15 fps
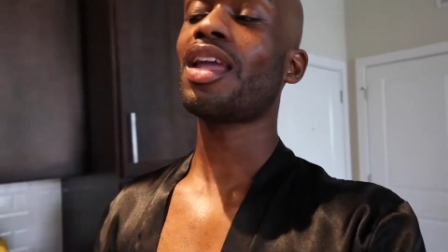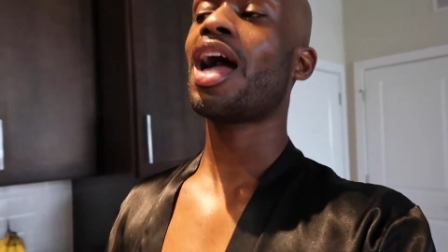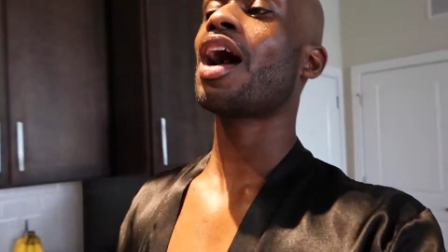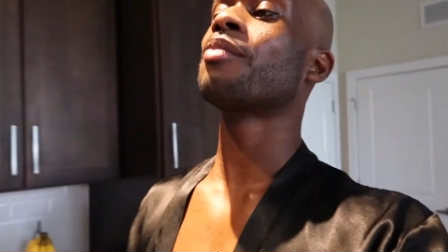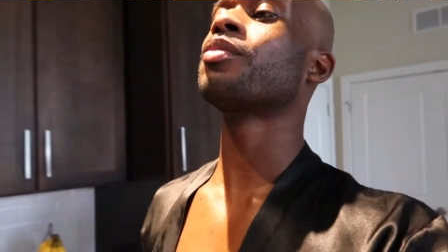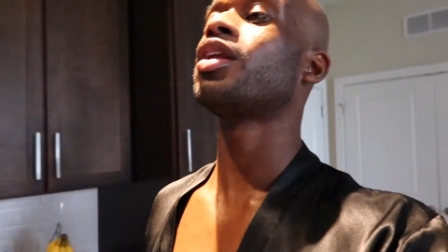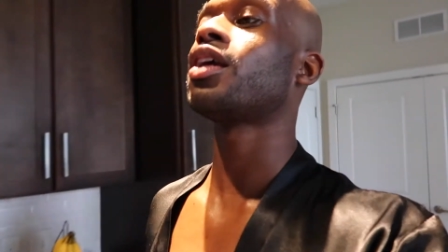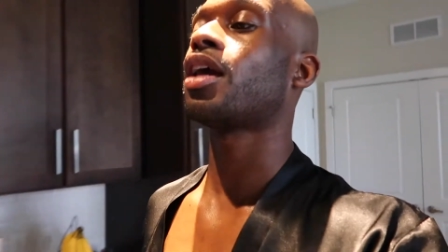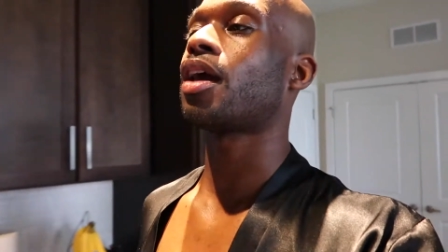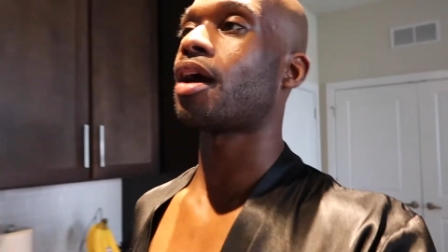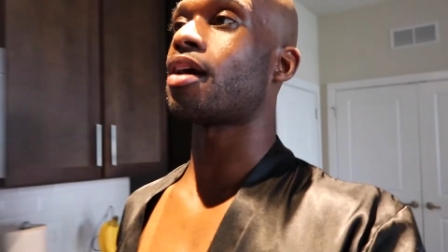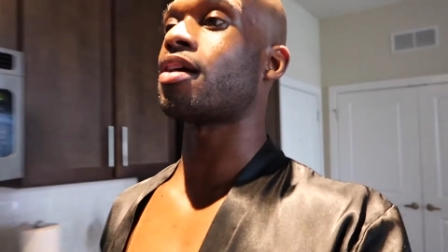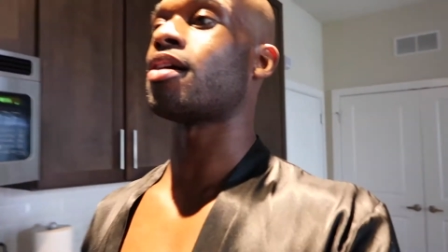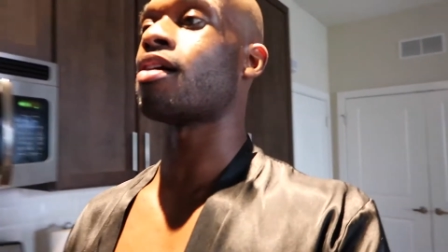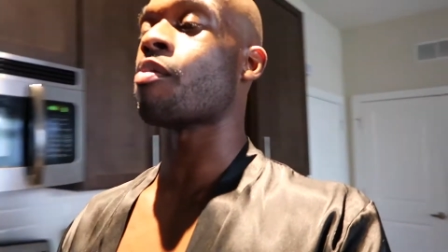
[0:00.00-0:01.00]
I'm gonna get
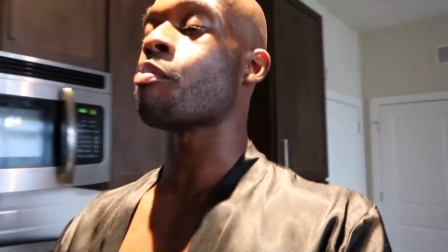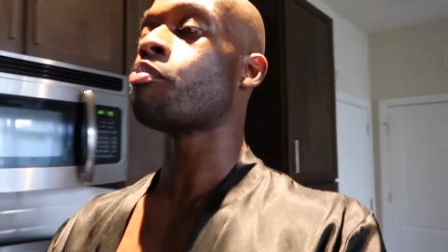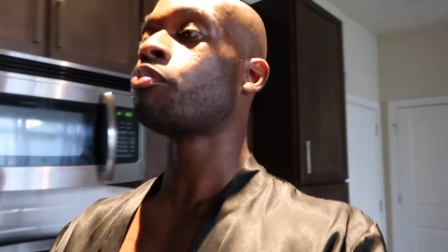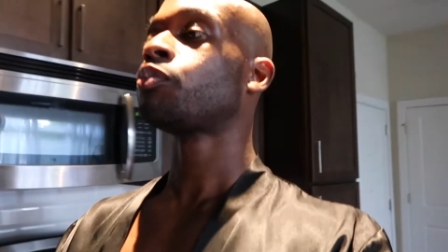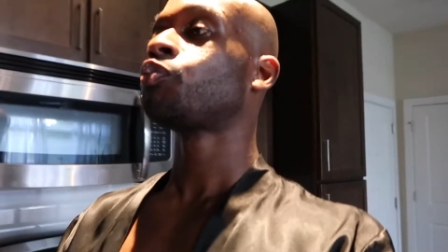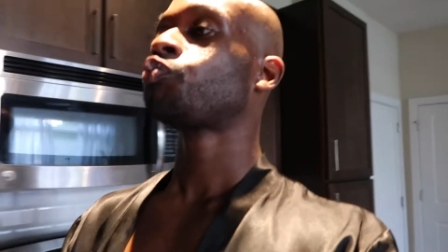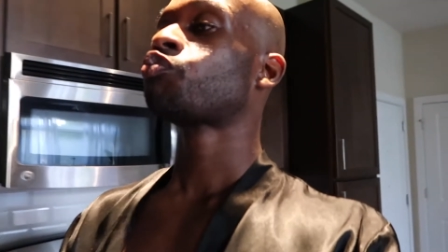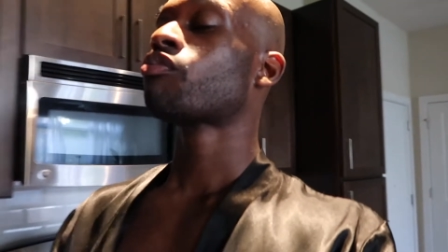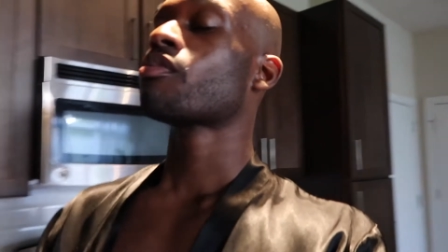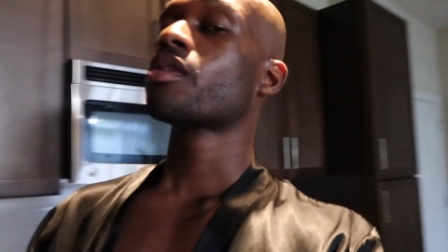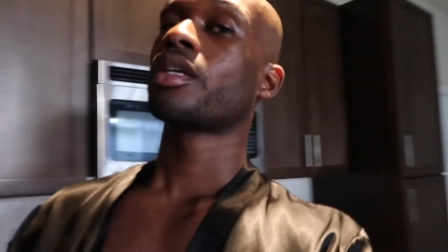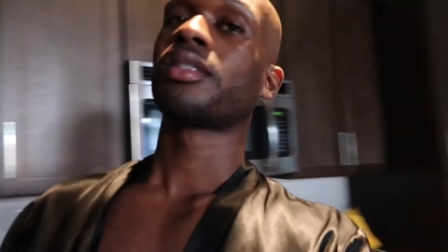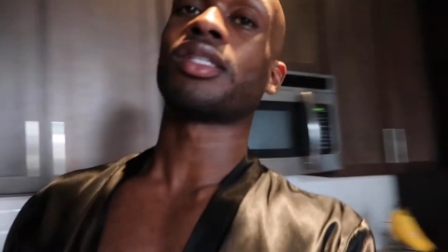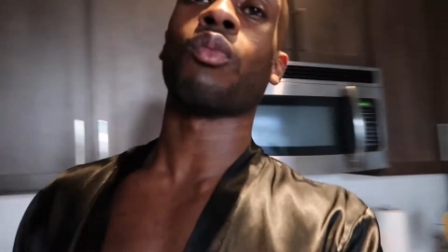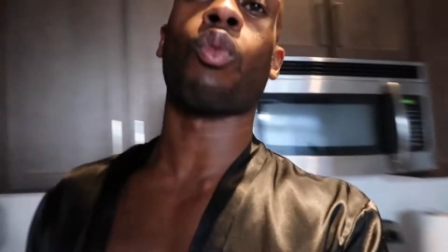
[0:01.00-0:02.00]

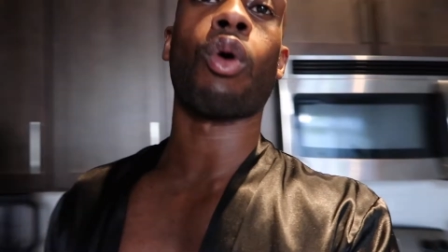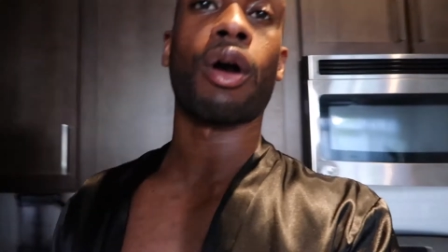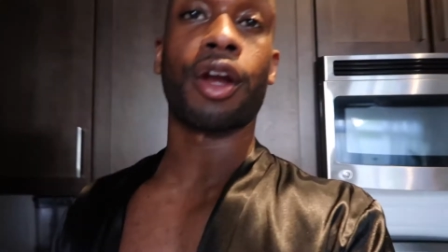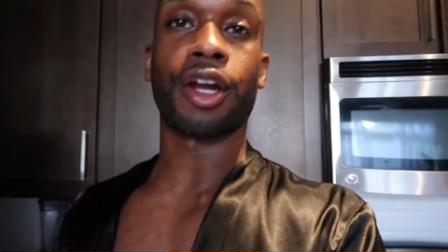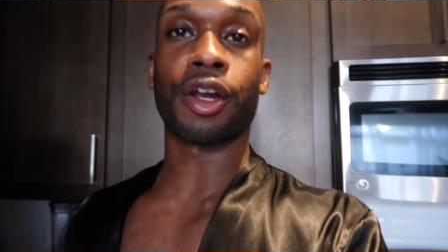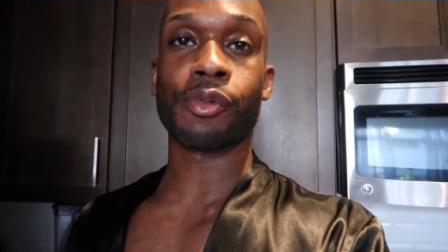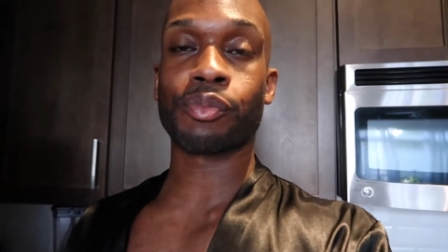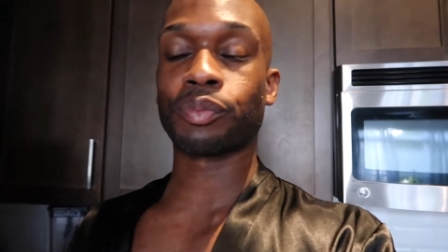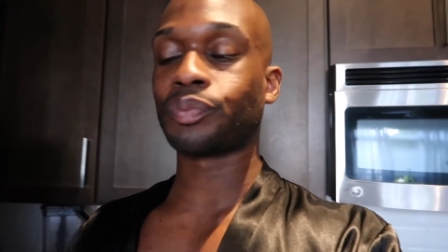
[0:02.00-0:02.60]
some water